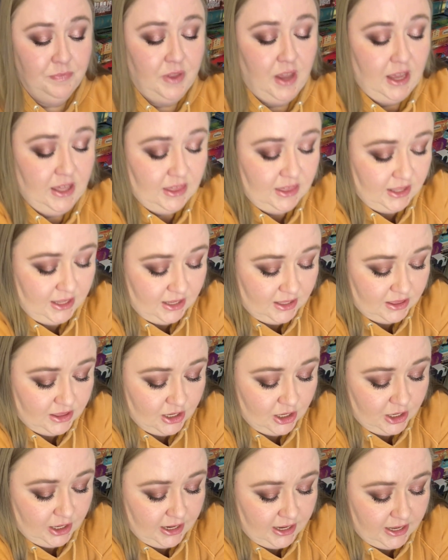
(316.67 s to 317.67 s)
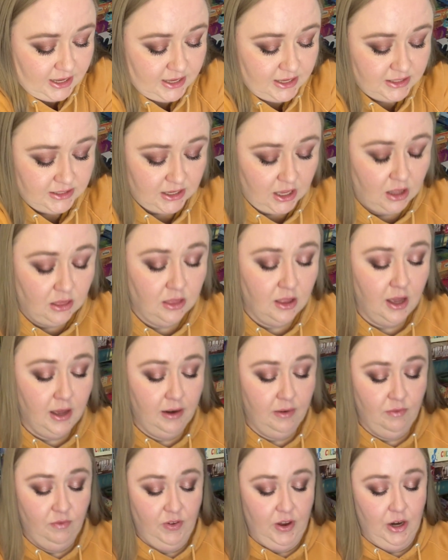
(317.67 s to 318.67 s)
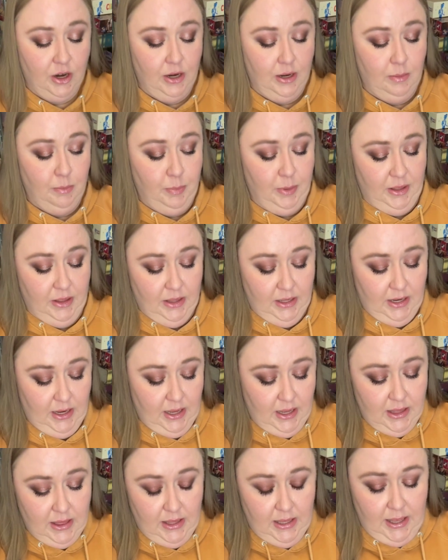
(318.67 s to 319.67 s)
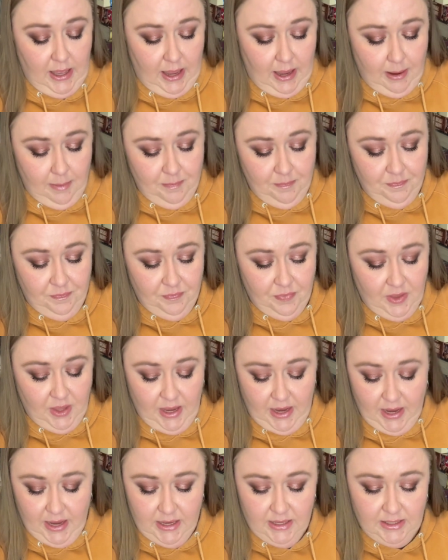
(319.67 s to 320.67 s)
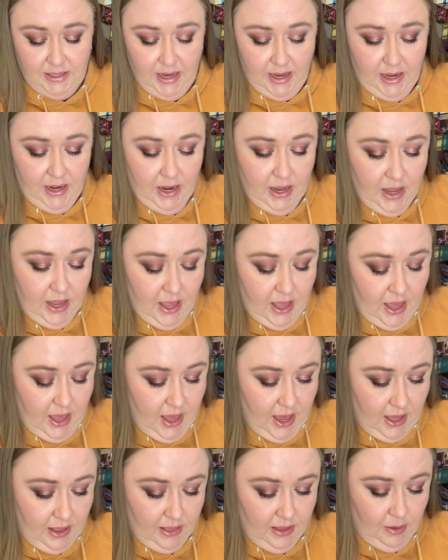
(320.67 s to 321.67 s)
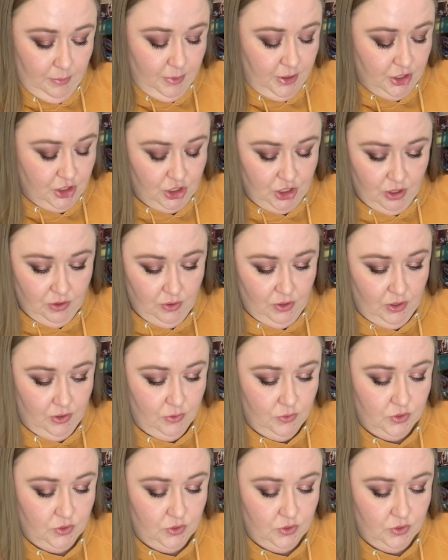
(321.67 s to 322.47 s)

I think there is a lot of variability in the game, like I said. And let me show you.